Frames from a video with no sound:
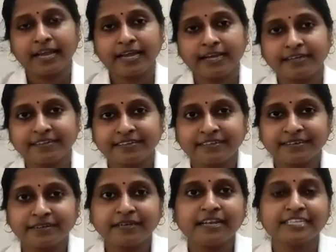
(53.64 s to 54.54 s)
and
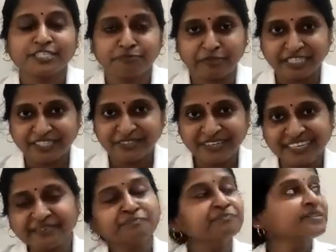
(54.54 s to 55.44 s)
let's meet.
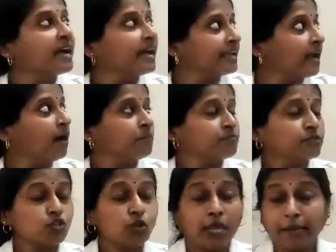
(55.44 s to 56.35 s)
Okay. Yeah.
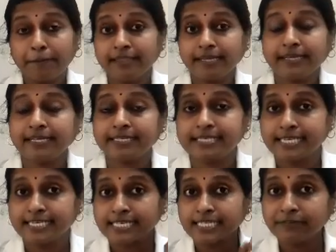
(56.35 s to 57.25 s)
So helminthic
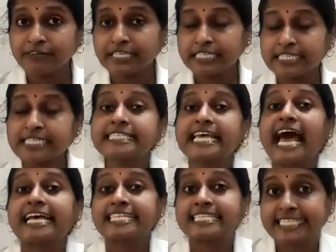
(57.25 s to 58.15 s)
diseases. The first is
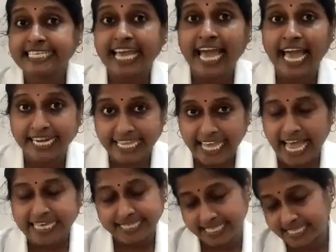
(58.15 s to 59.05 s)

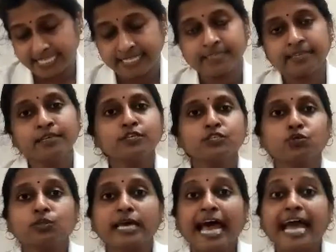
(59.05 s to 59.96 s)
Ascariasis.
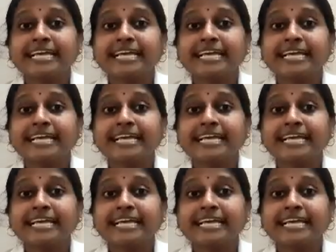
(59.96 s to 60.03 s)
So the